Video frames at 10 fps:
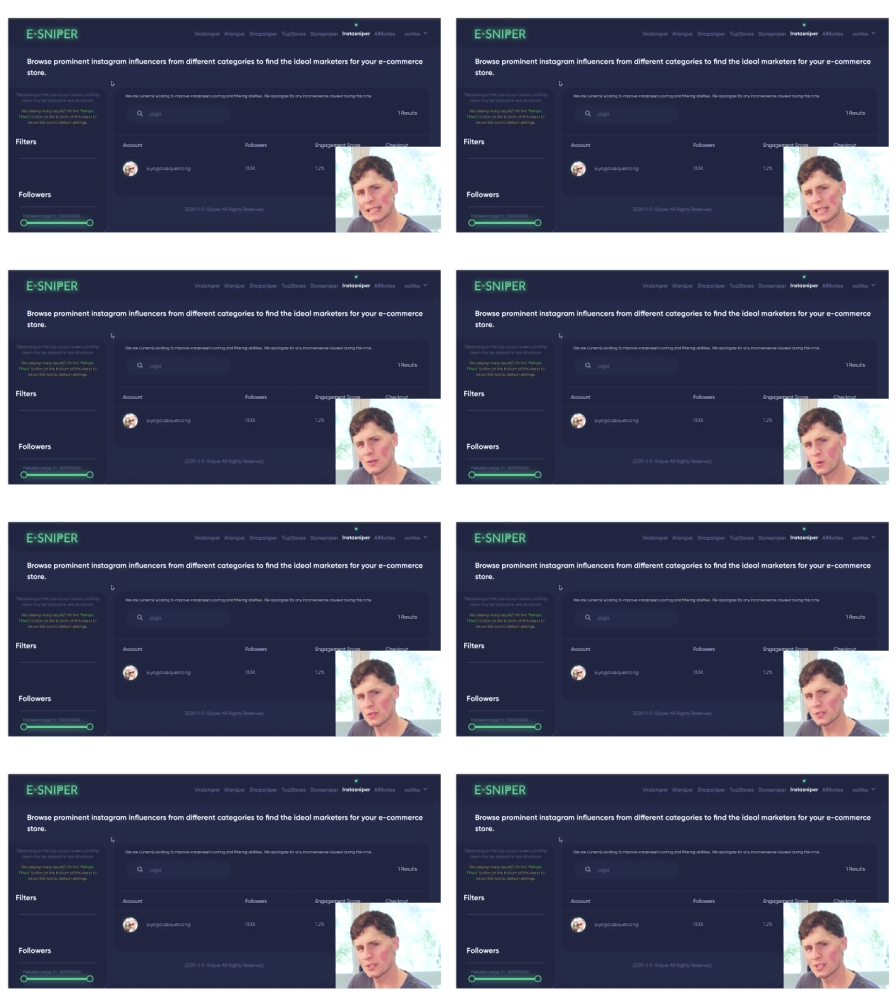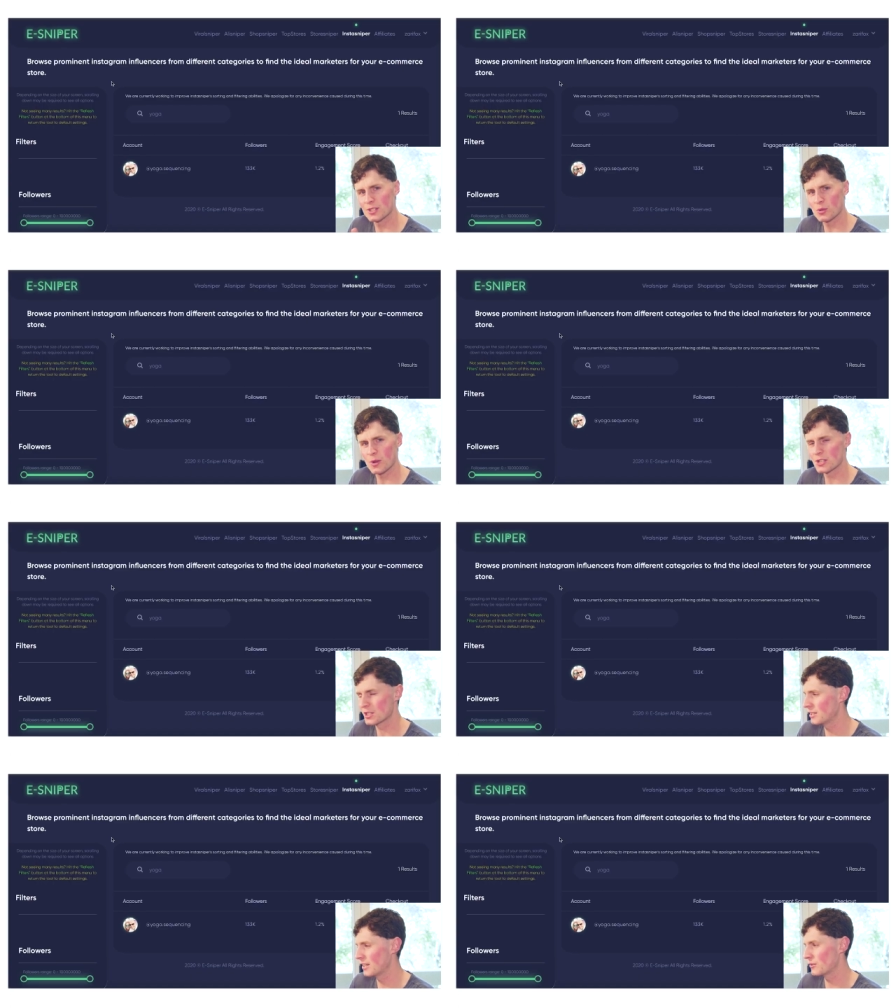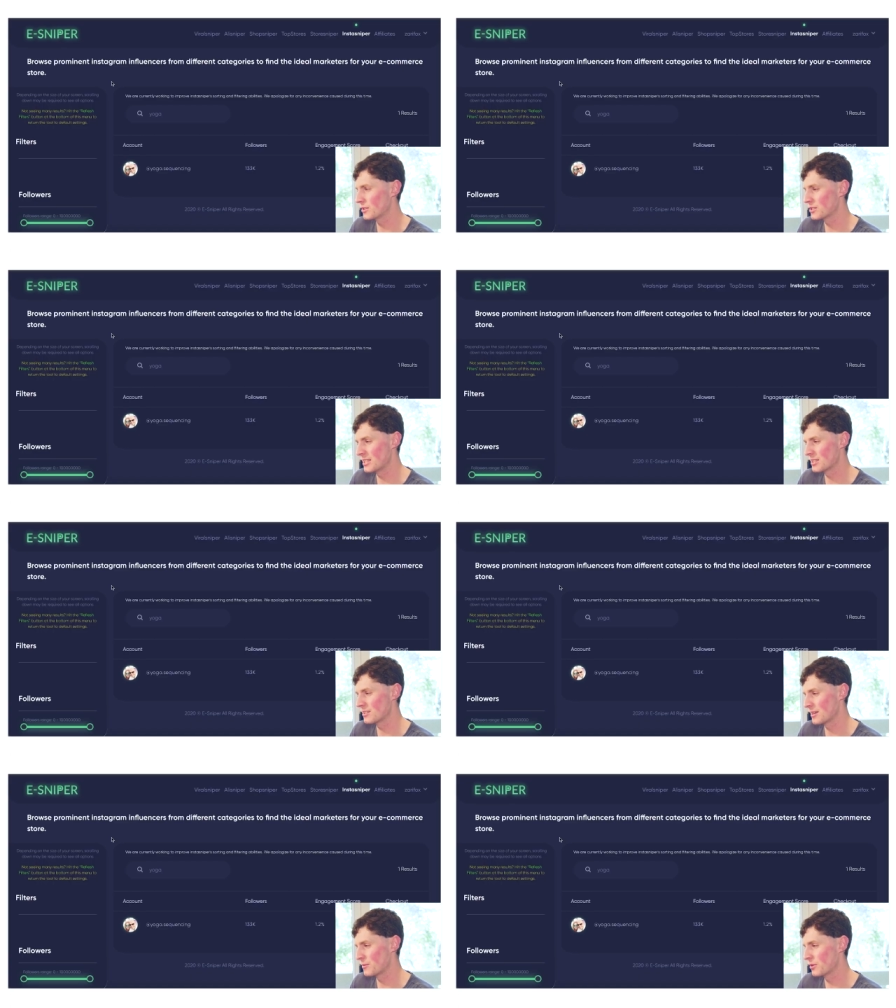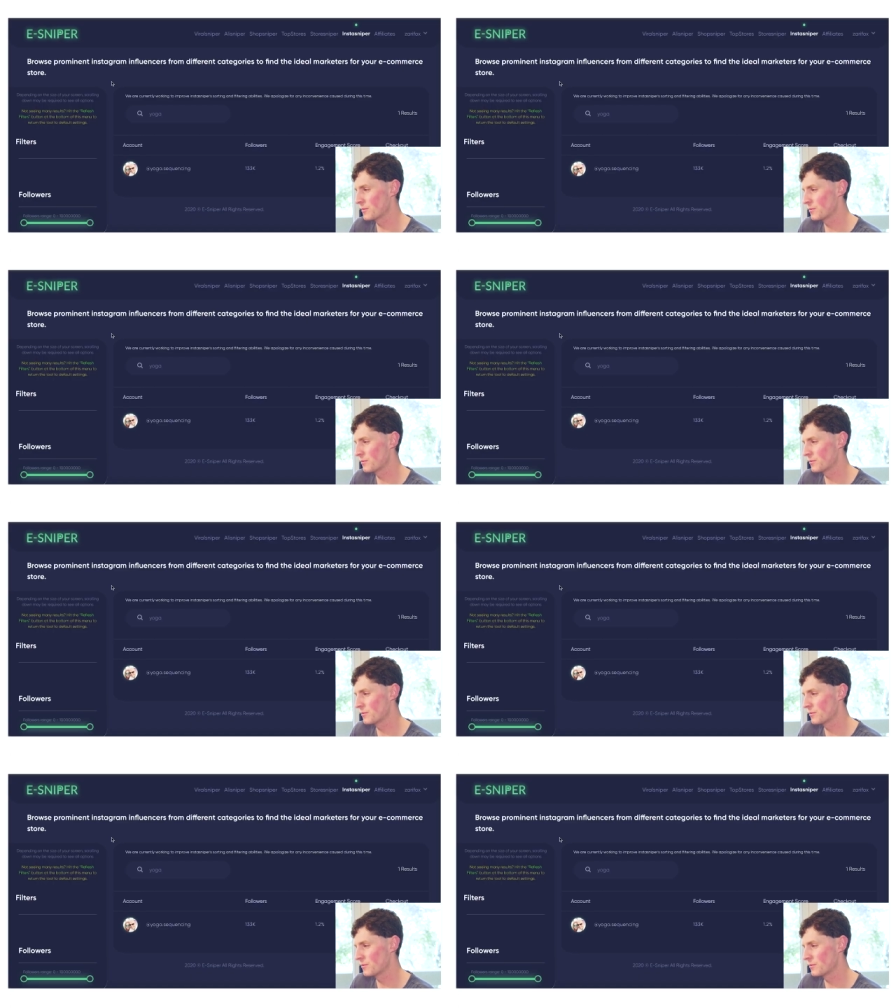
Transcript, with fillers: to hear what the situation there is, E-Sniper.